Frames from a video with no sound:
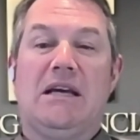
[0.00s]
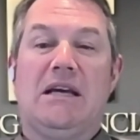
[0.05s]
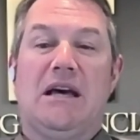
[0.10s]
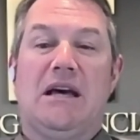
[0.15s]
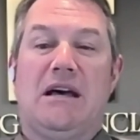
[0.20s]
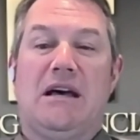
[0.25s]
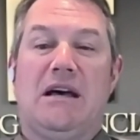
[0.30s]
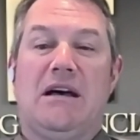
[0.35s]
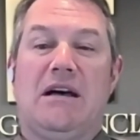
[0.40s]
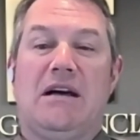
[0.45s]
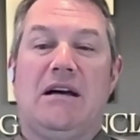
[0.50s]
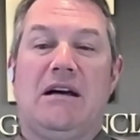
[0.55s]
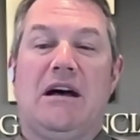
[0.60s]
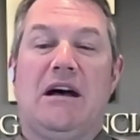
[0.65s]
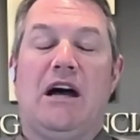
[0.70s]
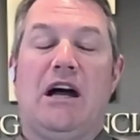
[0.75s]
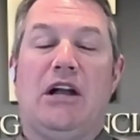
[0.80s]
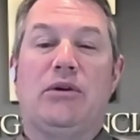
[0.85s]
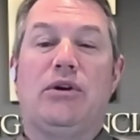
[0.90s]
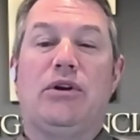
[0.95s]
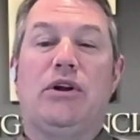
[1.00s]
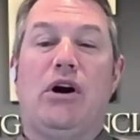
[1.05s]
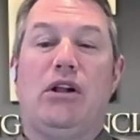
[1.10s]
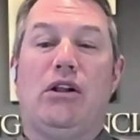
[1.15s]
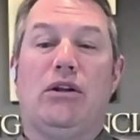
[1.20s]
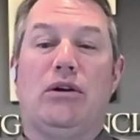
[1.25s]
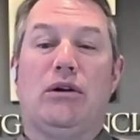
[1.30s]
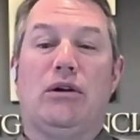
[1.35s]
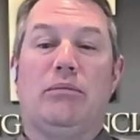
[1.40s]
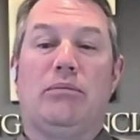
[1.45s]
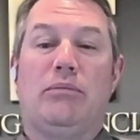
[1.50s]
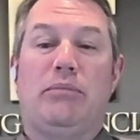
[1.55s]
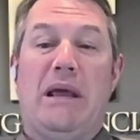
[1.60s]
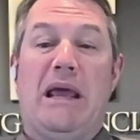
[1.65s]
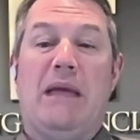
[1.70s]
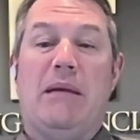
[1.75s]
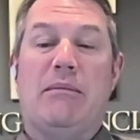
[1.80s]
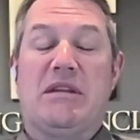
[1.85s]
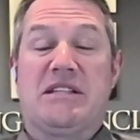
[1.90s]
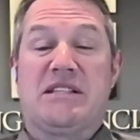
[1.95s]
$100
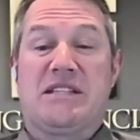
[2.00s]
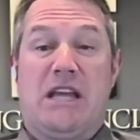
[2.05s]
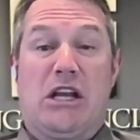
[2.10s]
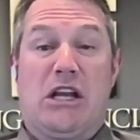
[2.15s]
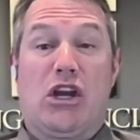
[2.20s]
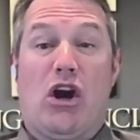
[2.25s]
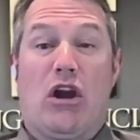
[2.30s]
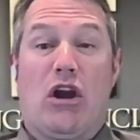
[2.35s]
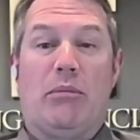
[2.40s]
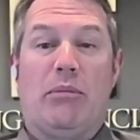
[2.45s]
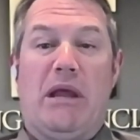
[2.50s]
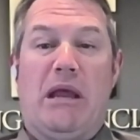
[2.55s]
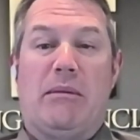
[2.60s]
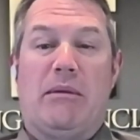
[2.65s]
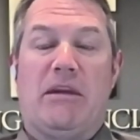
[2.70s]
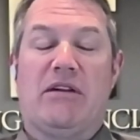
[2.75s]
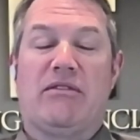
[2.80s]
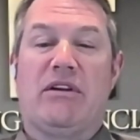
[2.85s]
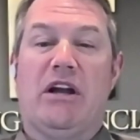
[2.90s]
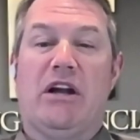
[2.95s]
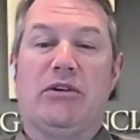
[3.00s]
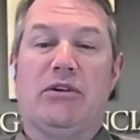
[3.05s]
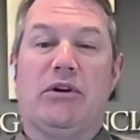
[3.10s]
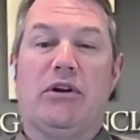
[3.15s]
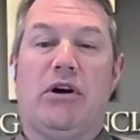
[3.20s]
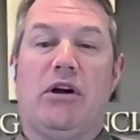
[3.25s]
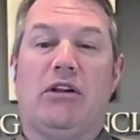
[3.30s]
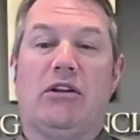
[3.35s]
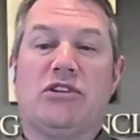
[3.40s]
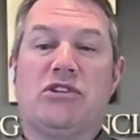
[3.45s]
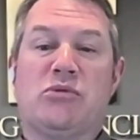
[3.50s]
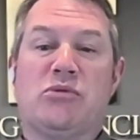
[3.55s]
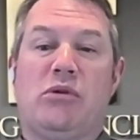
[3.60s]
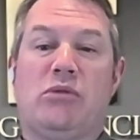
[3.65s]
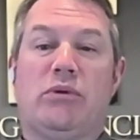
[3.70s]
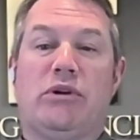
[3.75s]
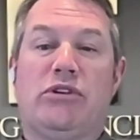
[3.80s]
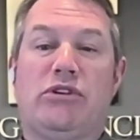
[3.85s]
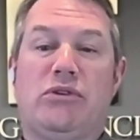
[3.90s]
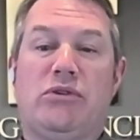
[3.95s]
payment, say a car payment, every $100 will
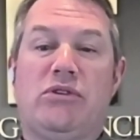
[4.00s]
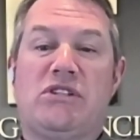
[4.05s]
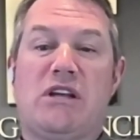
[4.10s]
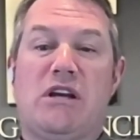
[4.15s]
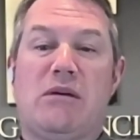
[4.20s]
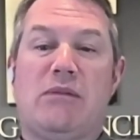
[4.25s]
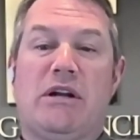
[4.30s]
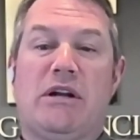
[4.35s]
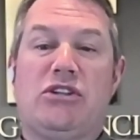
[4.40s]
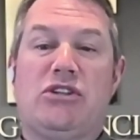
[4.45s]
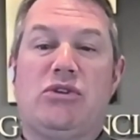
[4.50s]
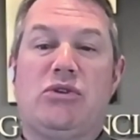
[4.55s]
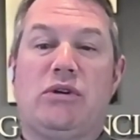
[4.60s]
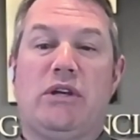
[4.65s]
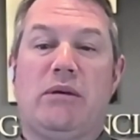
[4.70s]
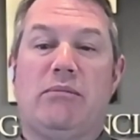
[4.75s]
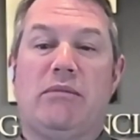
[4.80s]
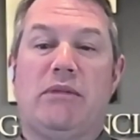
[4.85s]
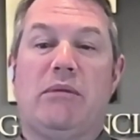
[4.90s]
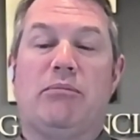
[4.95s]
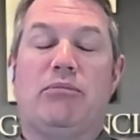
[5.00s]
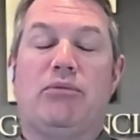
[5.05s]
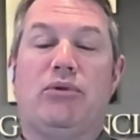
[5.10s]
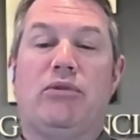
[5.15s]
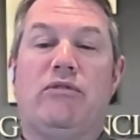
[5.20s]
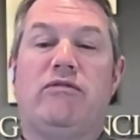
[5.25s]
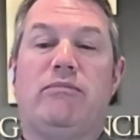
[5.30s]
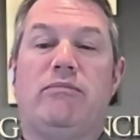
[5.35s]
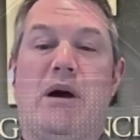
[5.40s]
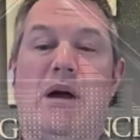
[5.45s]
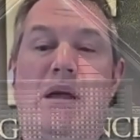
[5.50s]
reduce how much you can be approved